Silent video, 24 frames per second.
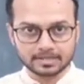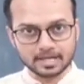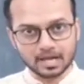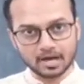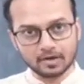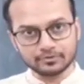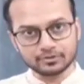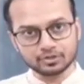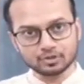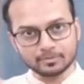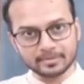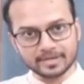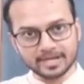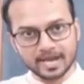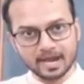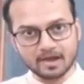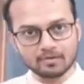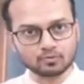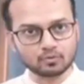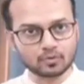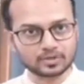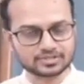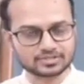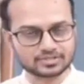Now you may
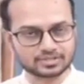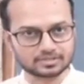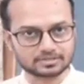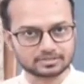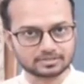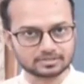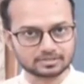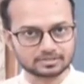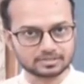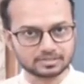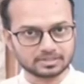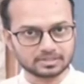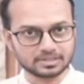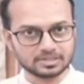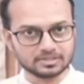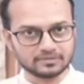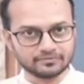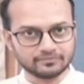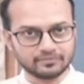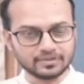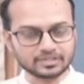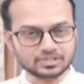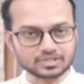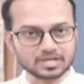have question,
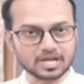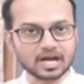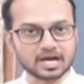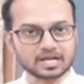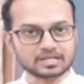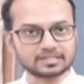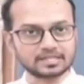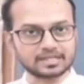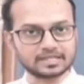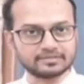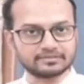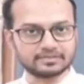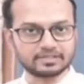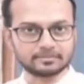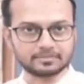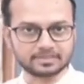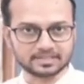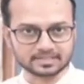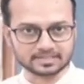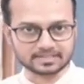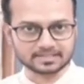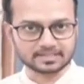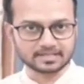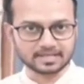which are the living
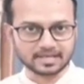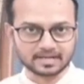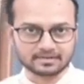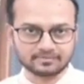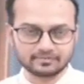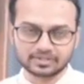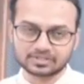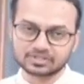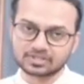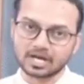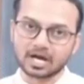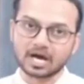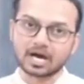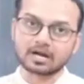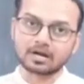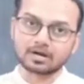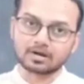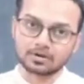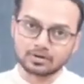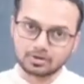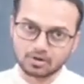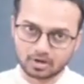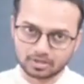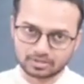beings and which are
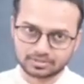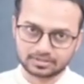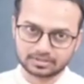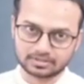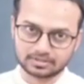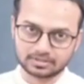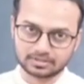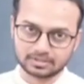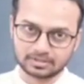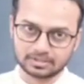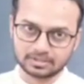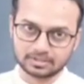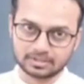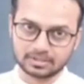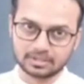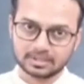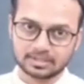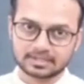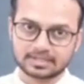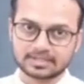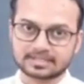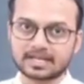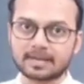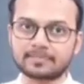not?
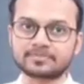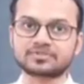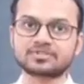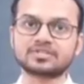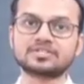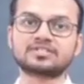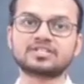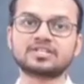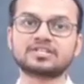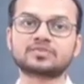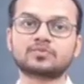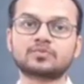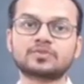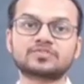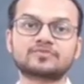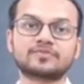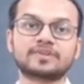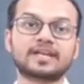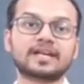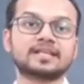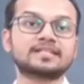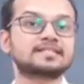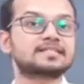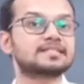The substances which
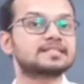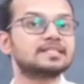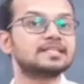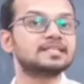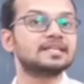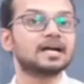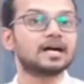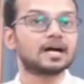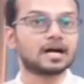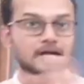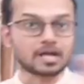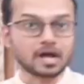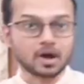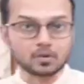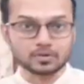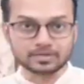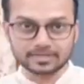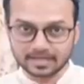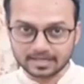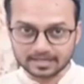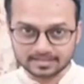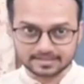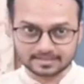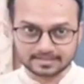we can see
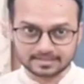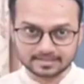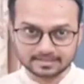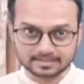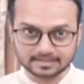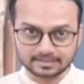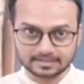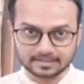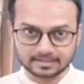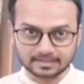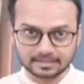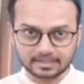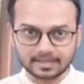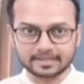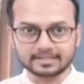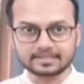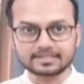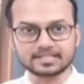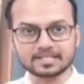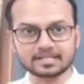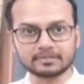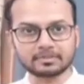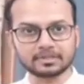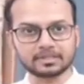around us
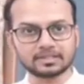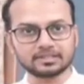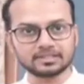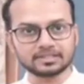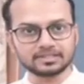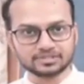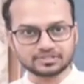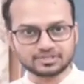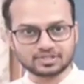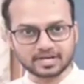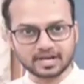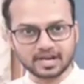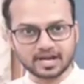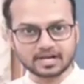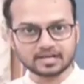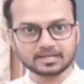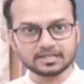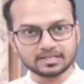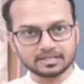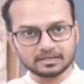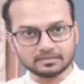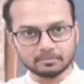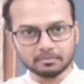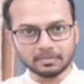like table,
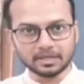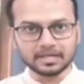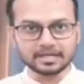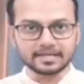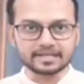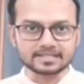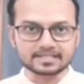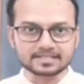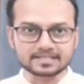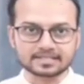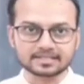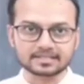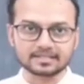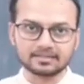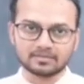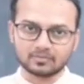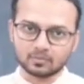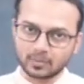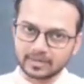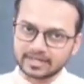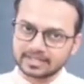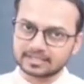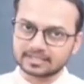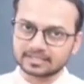chair, buildings,
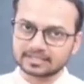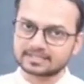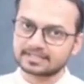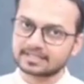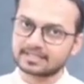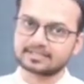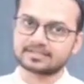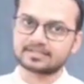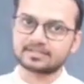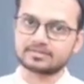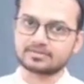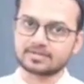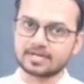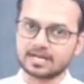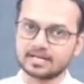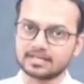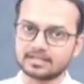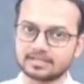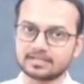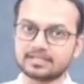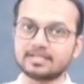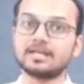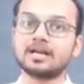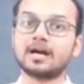vehicles,
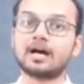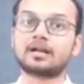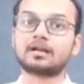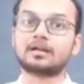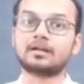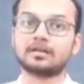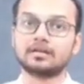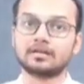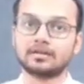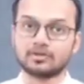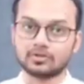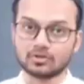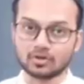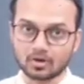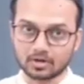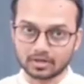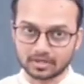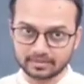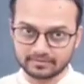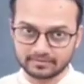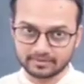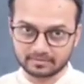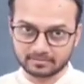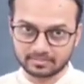etc. they are
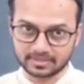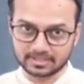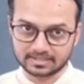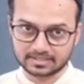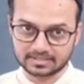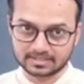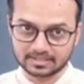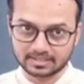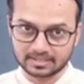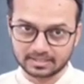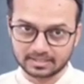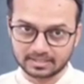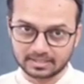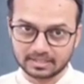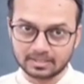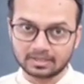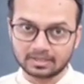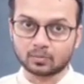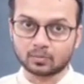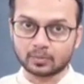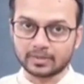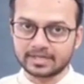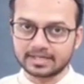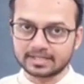non-living beings.
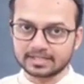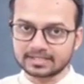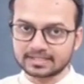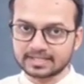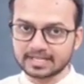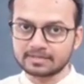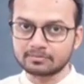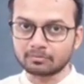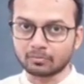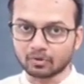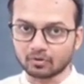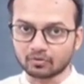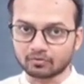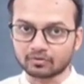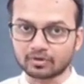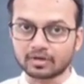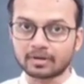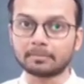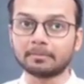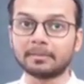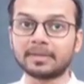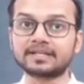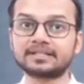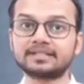Vehicles can
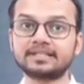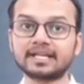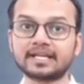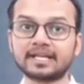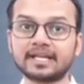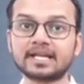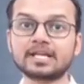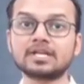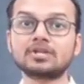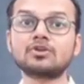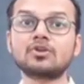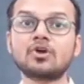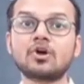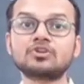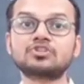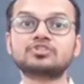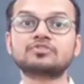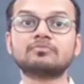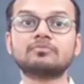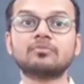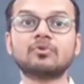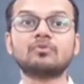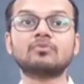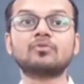move, but they
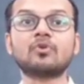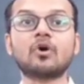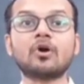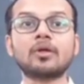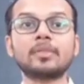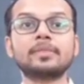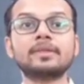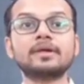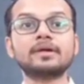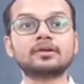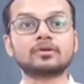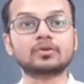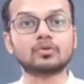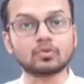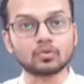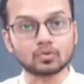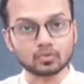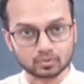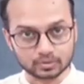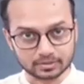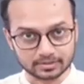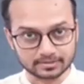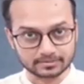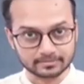cannot move on their
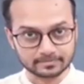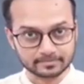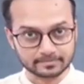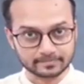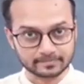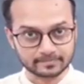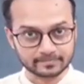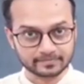own.